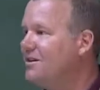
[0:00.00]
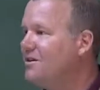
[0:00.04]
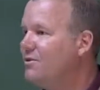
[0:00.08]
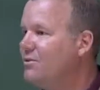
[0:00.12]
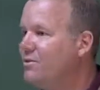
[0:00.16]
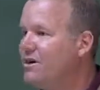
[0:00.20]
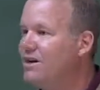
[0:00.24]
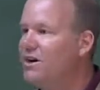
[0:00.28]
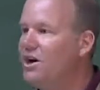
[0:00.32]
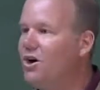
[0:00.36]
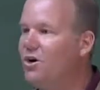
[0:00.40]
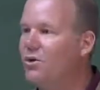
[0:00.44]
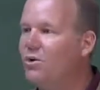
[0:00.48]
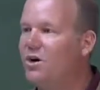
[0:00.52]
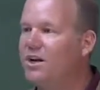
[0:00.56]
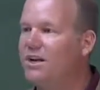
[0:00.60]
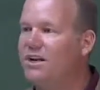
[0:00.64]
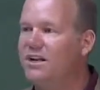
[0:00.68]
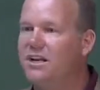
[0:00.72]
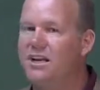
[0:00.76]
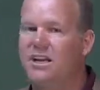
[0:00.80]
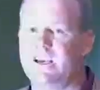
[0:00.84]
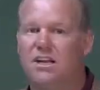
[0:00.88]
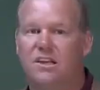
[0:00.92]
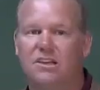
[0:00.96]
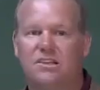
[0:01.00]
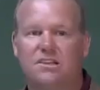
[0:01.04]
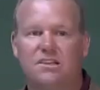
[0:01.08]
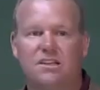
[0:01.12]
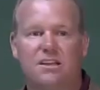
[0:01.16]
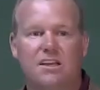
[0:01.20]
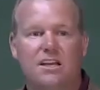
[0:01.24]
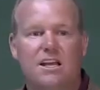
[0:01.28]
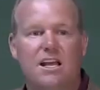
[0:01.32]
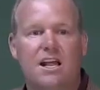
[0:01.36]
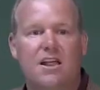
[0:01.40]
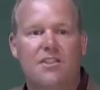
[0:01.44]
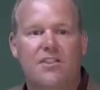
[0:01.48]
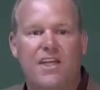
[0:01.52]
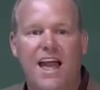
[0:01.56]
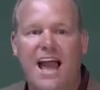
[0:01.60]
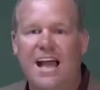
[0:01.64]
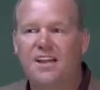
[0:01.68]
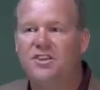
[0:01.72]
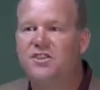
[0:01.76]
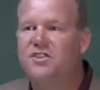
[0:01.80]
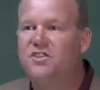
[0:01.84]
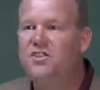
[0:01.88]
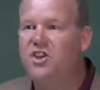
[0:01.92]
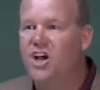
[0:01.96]
we know what it is.
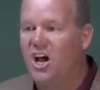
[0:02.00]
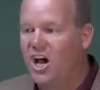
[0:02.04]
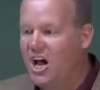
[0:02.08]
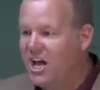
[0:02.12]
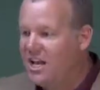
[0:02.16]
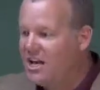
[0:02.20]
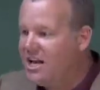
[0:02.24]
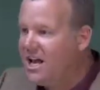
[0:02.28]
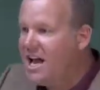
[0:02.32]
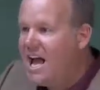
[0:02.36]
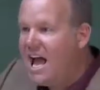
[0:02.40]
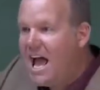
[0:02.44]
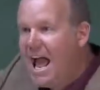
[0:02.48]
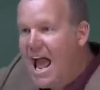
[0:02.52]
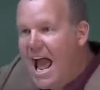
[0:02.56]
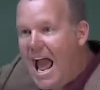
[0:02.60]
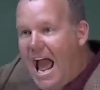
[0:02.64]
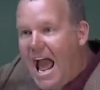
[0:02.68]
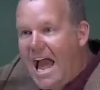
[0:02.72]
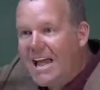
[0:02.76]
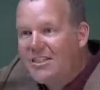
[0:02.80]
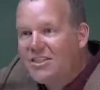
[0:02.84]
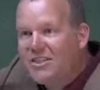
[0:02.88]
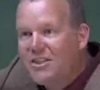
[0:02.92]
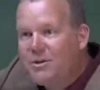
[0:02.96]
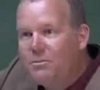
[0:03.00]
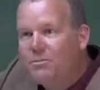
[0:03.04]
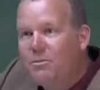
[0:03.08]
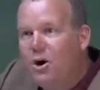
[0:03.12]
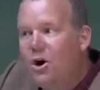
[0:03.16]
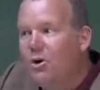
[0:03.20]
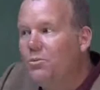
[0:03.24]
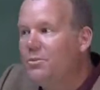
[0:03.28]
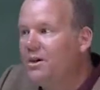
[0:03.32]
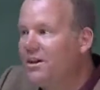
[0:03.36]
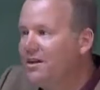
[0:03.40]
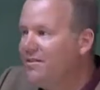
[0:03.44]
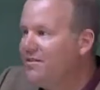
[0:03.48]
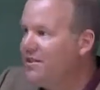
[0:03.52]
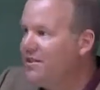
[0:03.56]
That's done at the moment of